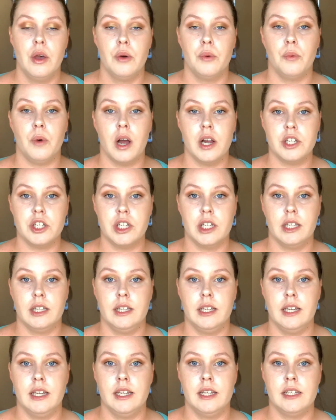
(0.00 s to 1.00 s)
watching
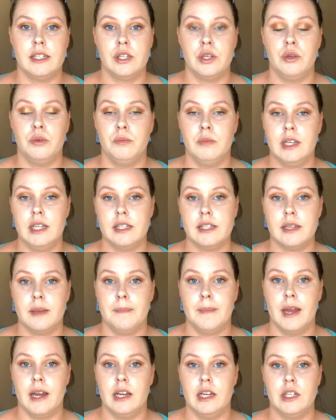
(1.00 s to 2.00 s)
these who meet
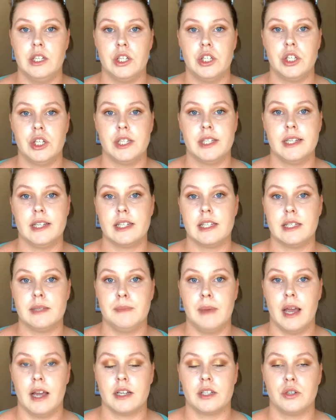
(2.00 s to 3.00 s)
somebody to just
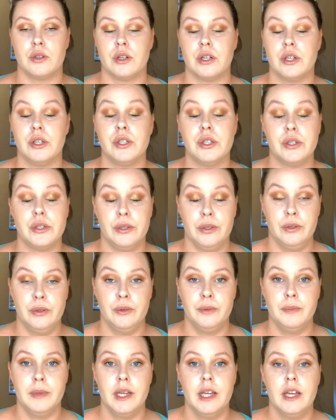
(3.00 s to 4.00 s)
expect or
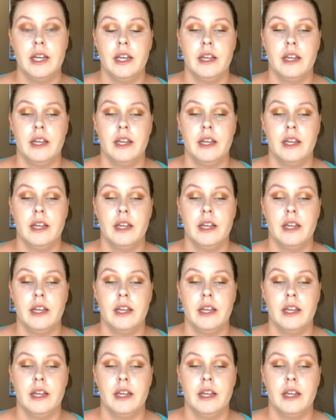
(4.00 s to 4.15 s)
assume